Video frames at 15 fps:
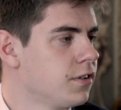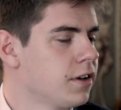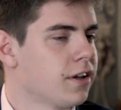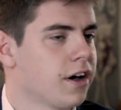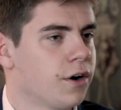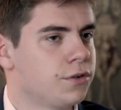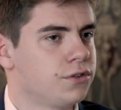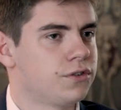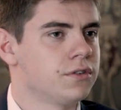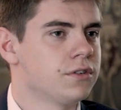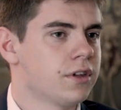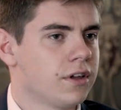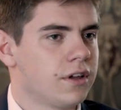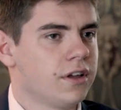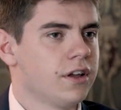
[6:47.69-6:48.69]
and
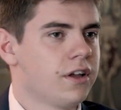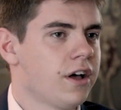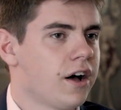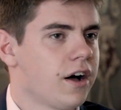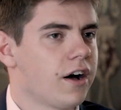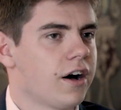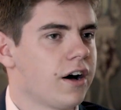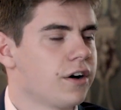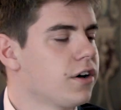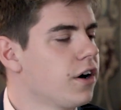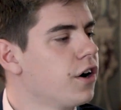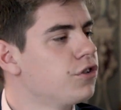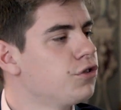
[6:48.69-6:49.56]
how